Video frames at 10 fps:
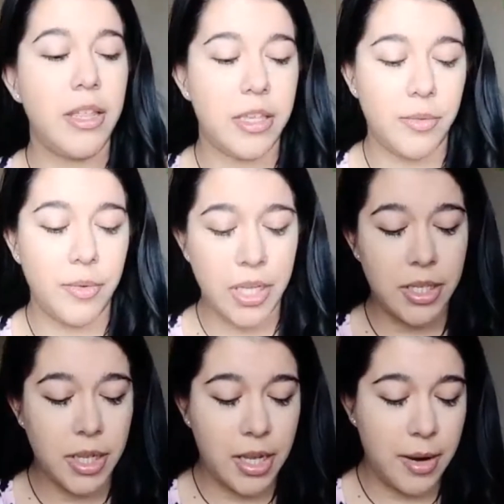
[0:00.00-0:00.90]
and this one
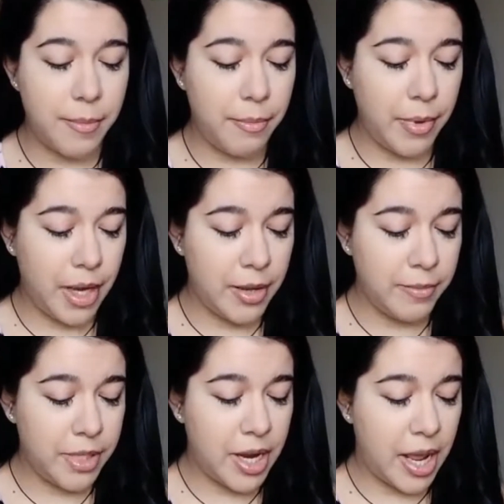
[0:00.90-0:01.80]
is in
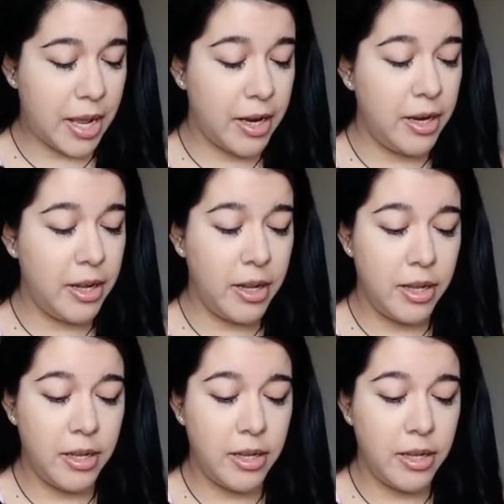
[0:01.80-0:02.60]
medium tan,